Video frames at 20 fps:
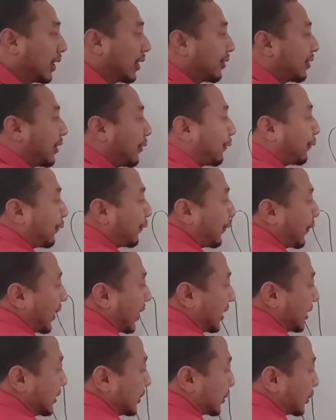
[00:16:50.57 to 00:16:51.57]
the
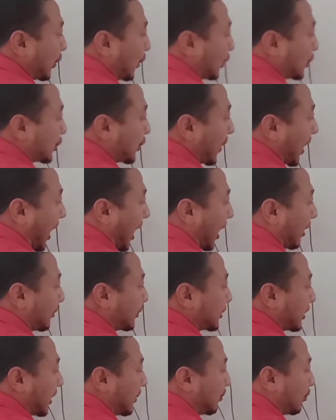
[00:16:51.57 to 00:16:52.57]
fins also
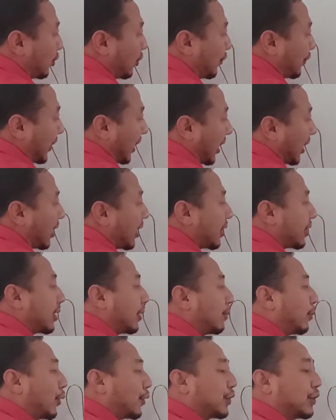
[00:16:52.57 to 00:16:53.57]
helps in moving the
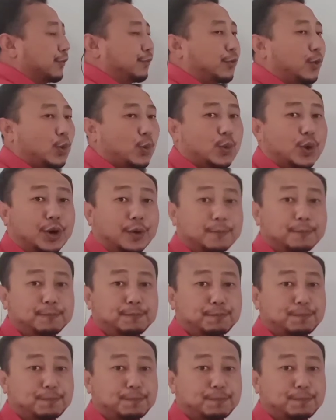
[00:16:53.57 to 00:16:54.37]
body forward.